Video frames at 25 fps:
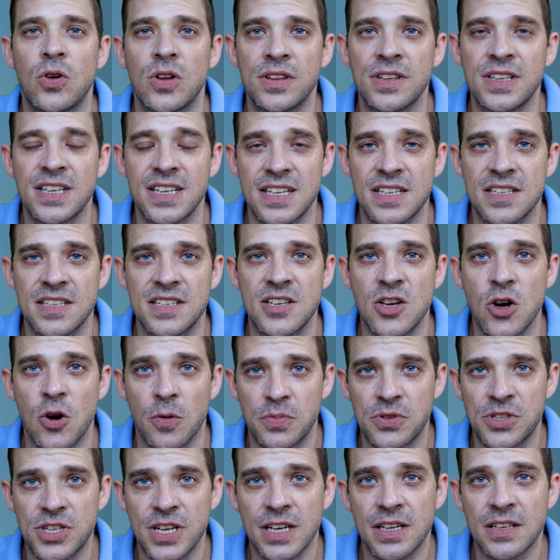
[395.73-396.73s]
and is the
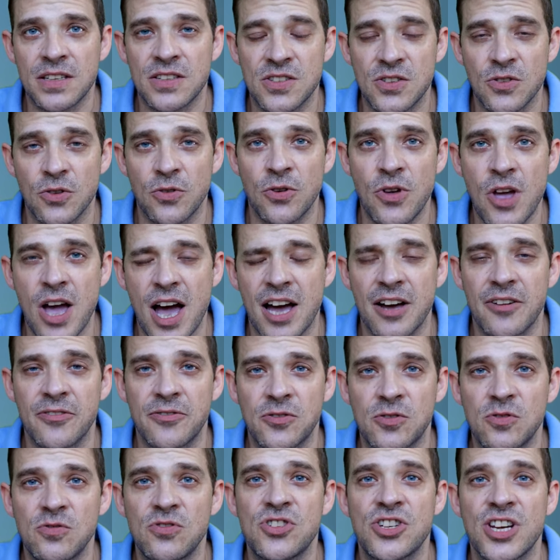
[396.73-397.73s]
object, so you
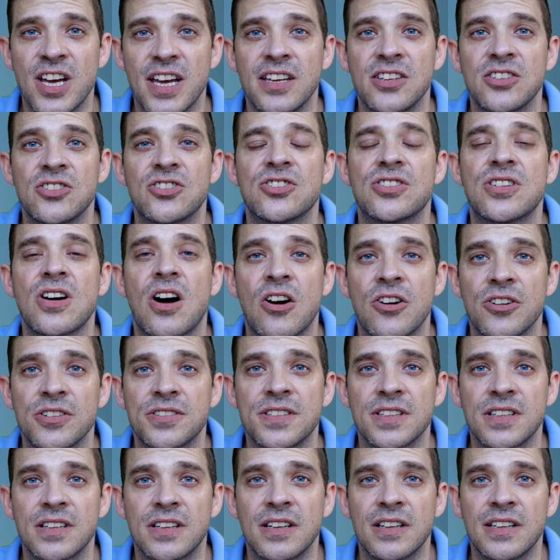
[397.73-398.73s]
have to change the
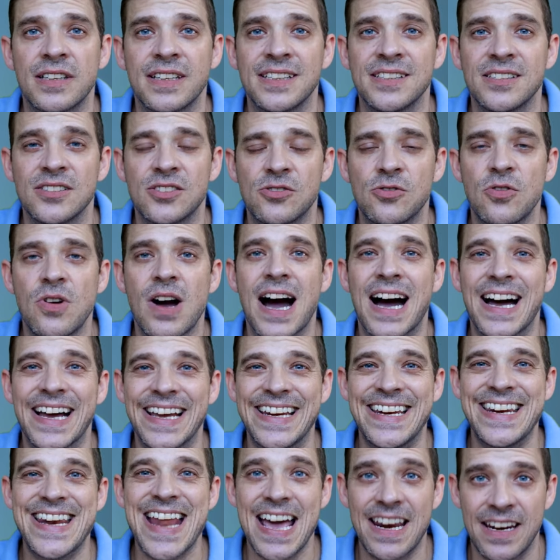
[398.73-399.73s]
article into
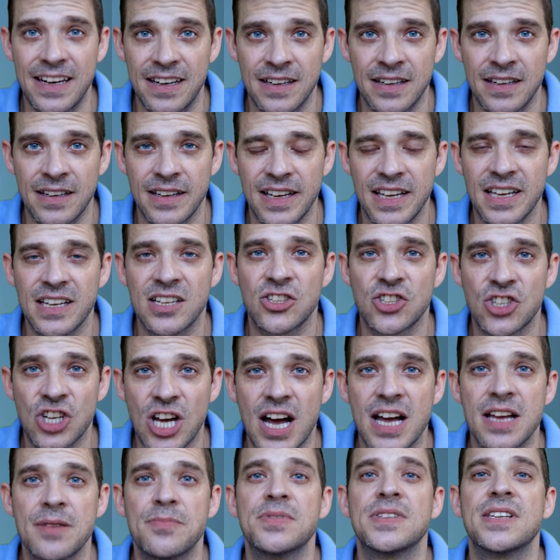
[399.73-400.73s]
einen. Er
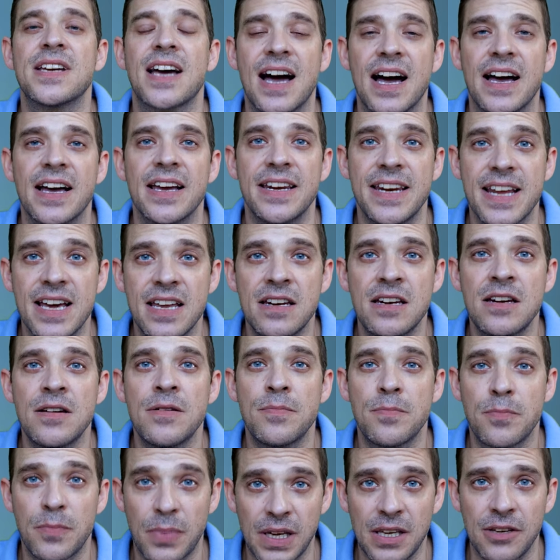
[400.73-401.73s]
schreibt einen
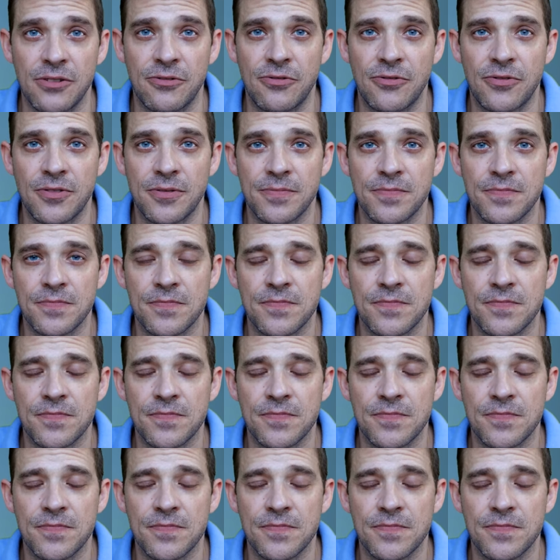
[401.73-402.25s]
Brief.